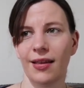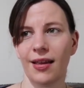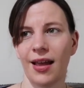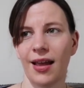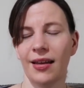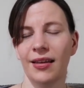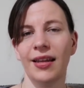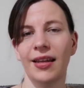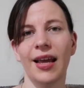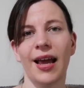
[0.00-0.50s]

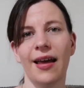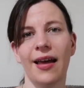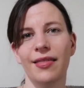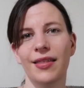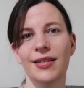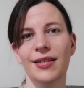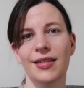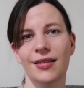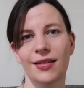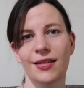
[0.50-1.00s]
yeah,
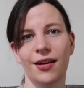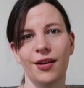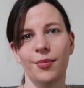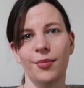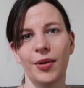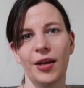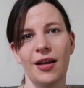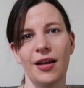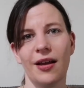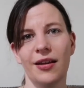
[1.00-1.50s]
this is going to
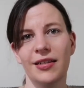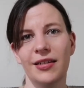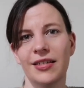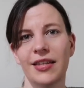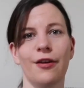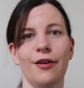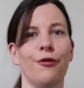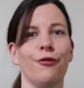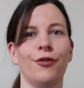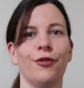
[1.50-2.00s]
be a
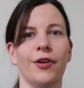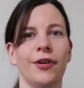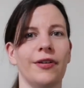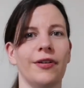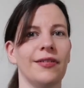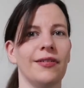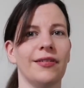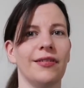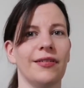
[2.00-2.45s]
different